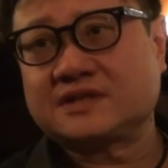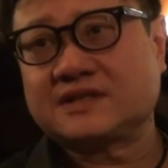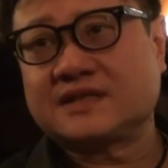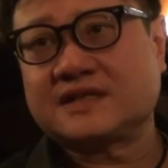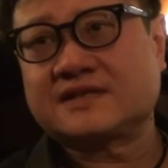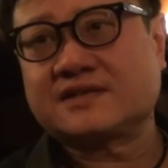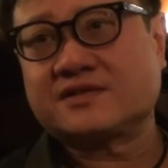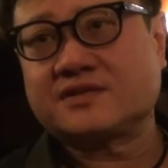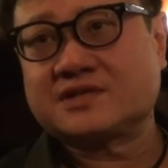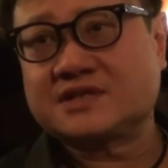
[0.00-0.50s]
is
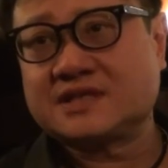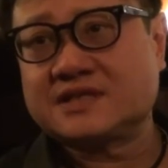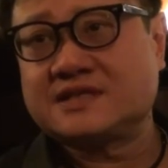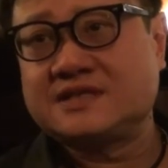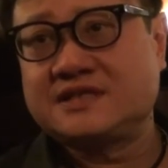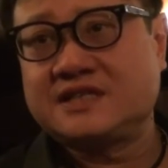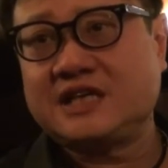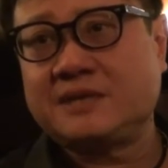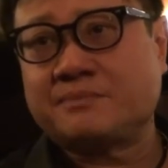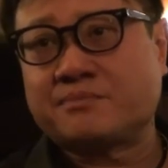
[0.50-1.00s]
that there is this
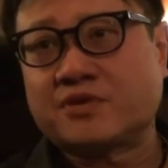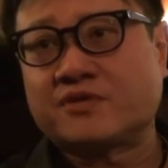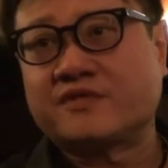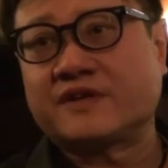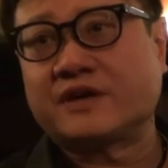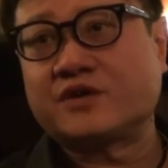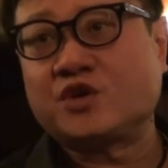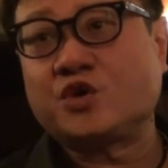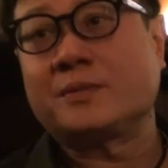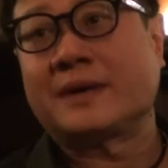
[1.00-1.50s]
deep,
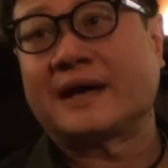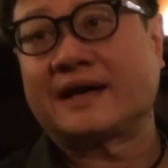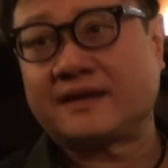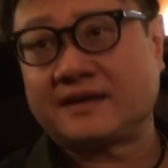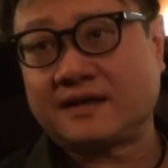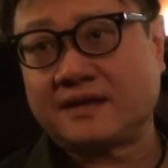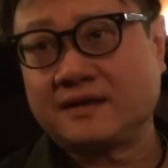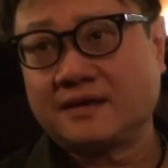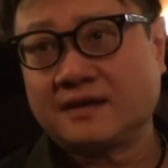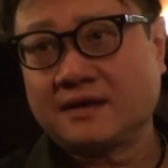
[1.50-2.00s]
profound humanity,